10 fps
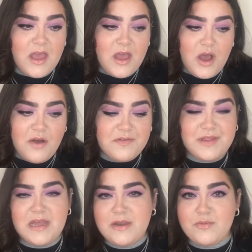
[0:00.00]

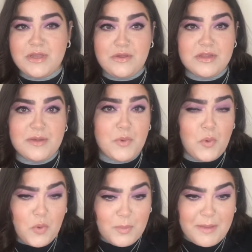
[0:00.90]
obviously I don't want to use up
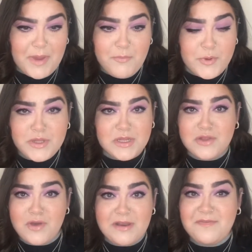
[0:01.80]
all my memory just
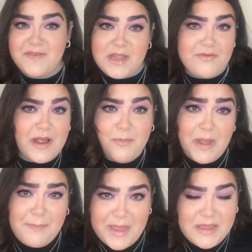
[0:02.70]
trying to figure out my
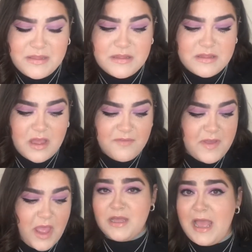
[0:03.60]
base and stuff.
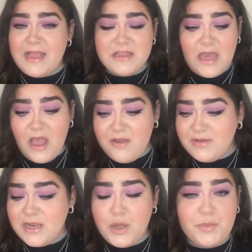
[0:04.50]
And yeah, I
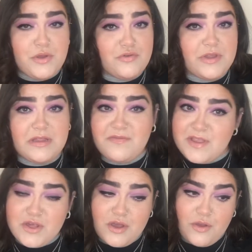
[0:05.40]
really hope you enjoyed this
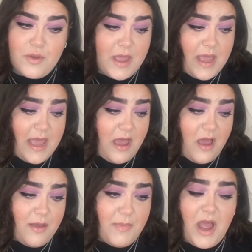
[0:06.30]
video.
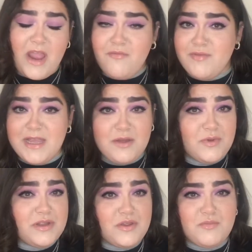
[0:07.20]
I really want
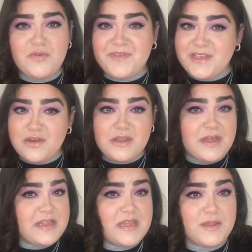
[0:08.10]
to do more videos like
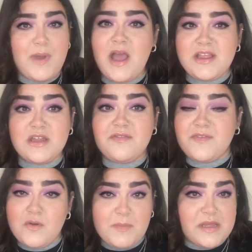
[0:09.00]
this where I just
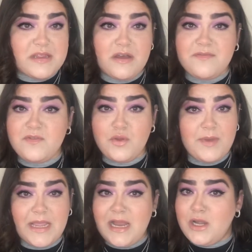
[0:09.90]
film myself
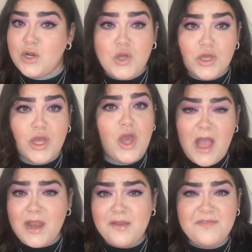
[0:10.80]
doing a look. I
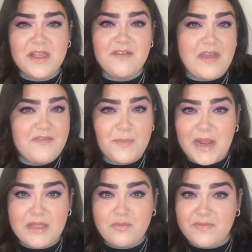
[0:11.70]
don't think I've ever
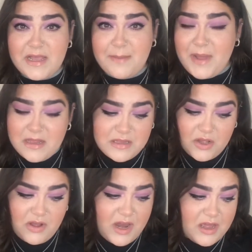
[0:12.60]
played with like a pastel
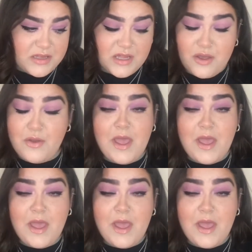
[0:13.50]
colour, so